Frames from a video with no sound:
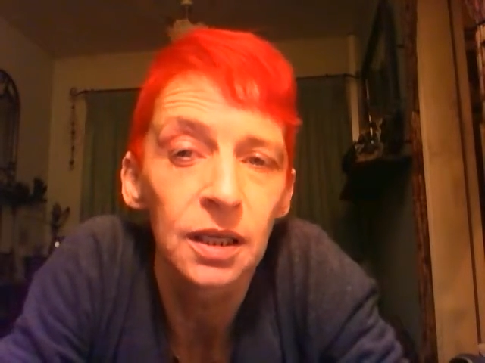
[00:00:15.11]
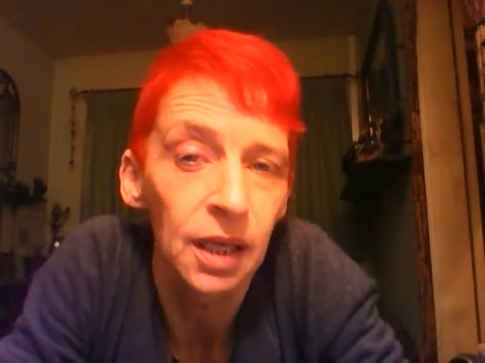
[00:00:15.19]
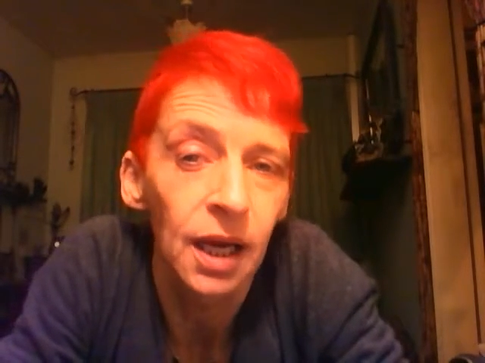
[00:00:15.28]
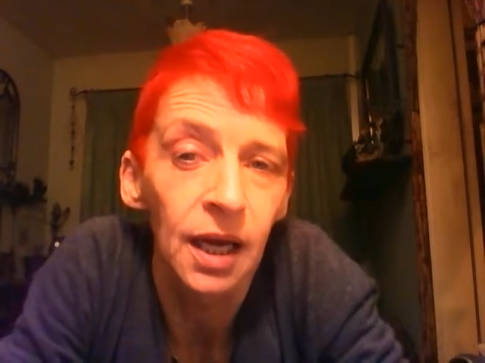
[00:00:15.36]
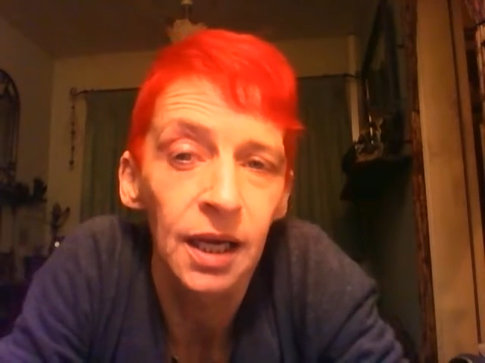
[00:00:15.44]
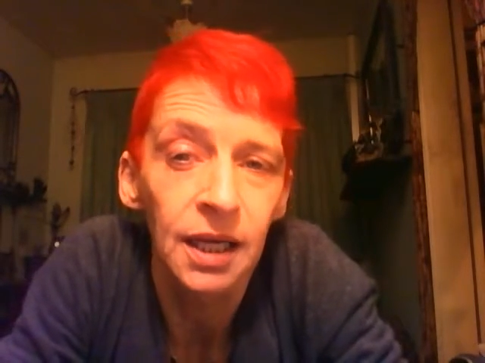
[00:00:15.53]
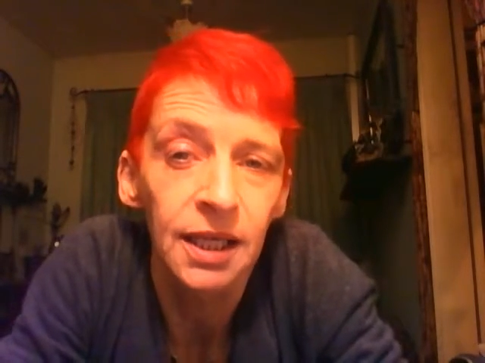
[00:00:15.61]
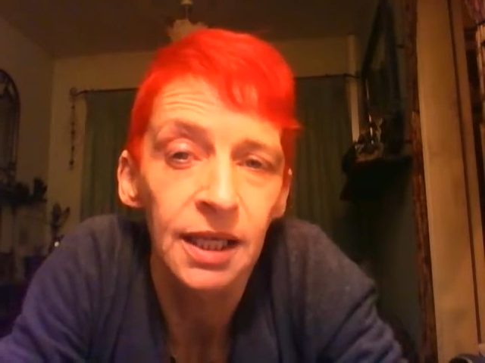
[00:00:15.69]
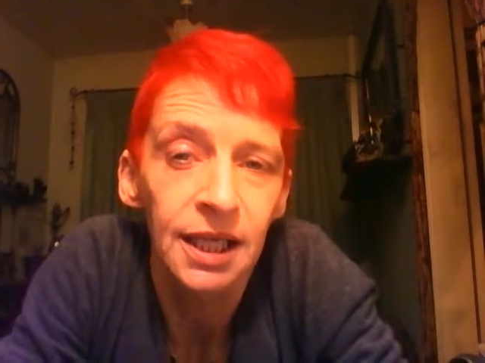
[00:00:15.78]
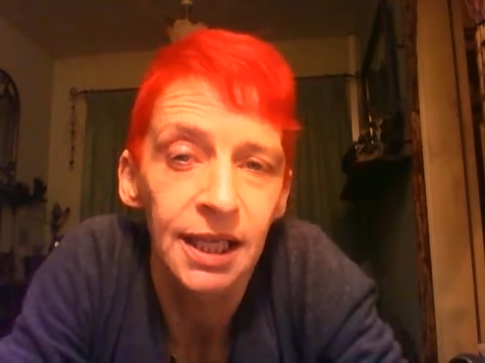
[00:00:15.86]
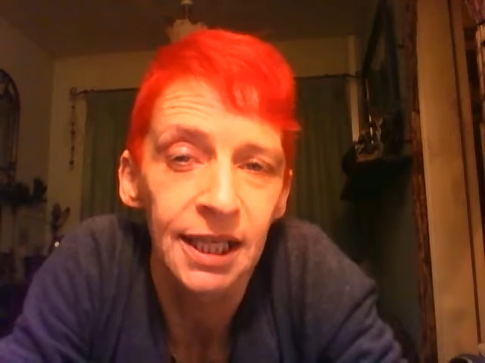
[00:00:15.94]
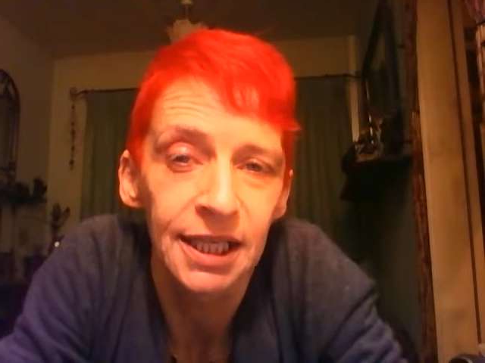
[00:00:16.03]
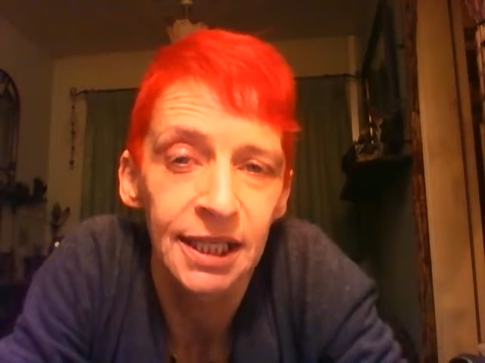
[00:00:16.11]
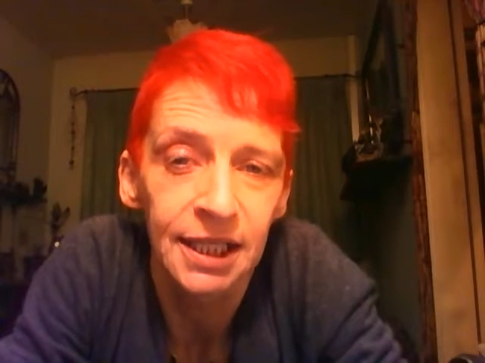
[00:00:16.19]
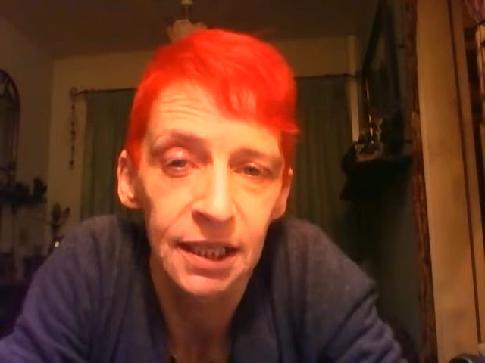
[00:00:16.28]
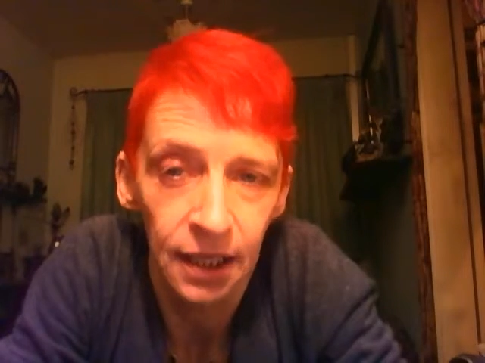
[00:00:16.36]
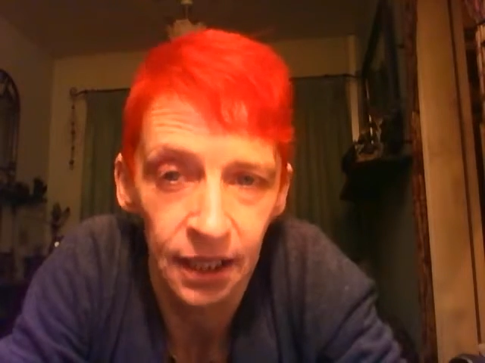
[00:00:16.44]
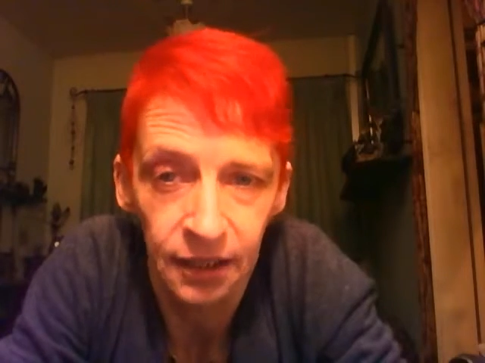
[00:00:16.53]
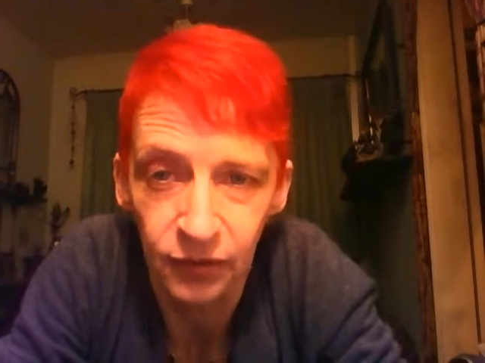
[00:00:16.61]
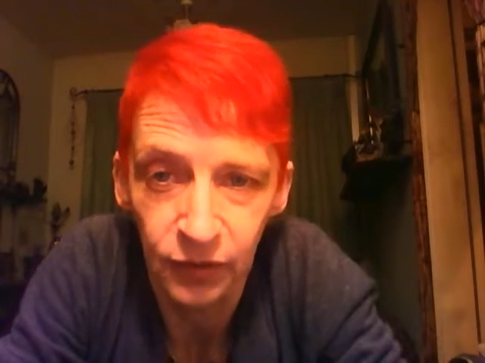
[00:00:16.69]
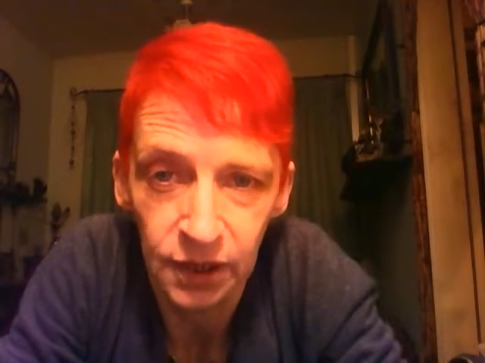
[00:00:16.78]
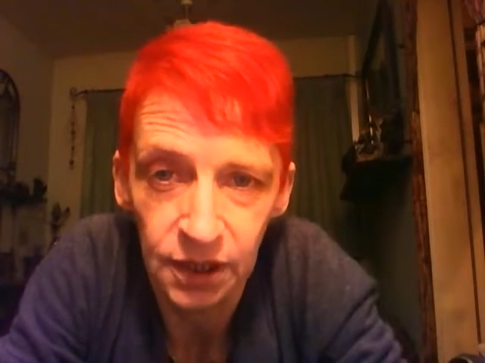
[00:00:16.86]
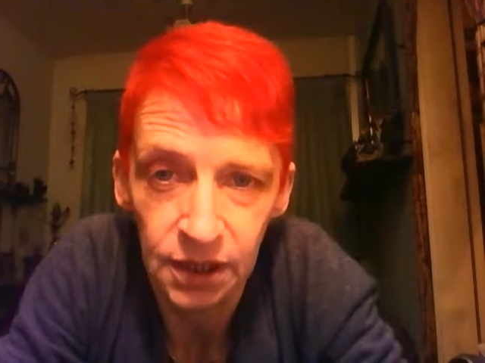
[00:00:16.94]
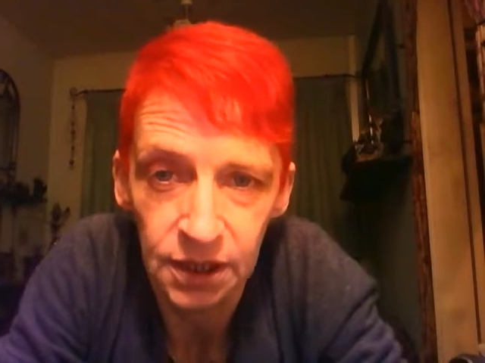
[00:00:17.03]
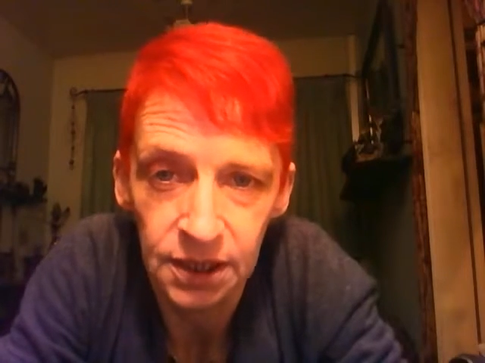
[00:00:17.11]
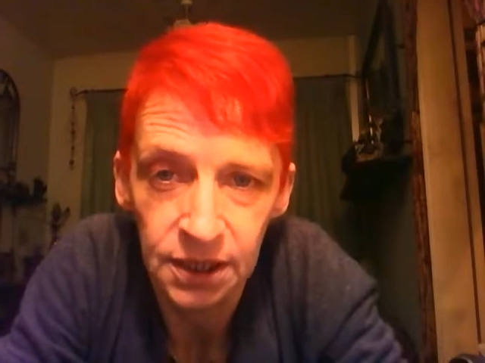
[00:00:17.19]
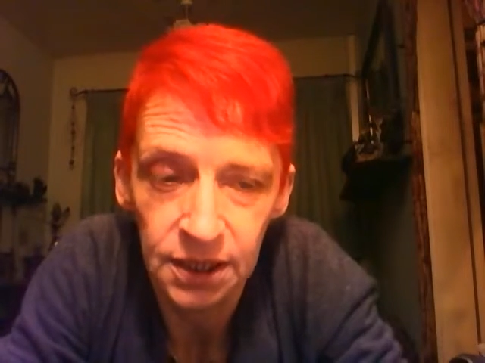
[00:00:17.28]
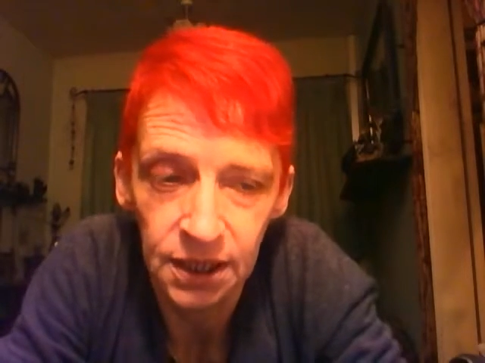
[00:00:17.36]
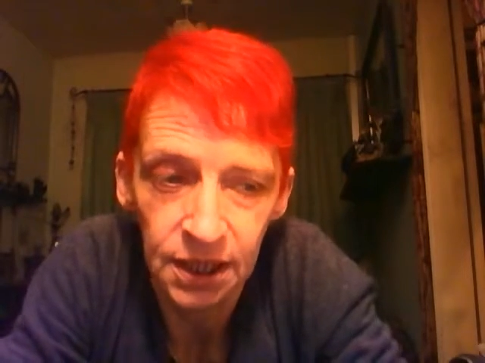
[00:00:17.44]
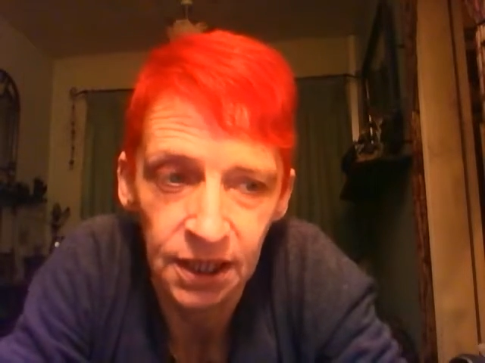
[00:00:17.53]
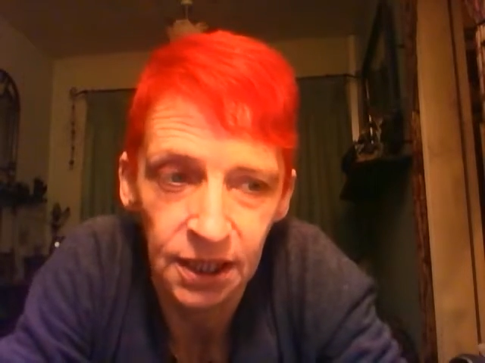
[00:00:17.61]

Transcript: lie in adverts.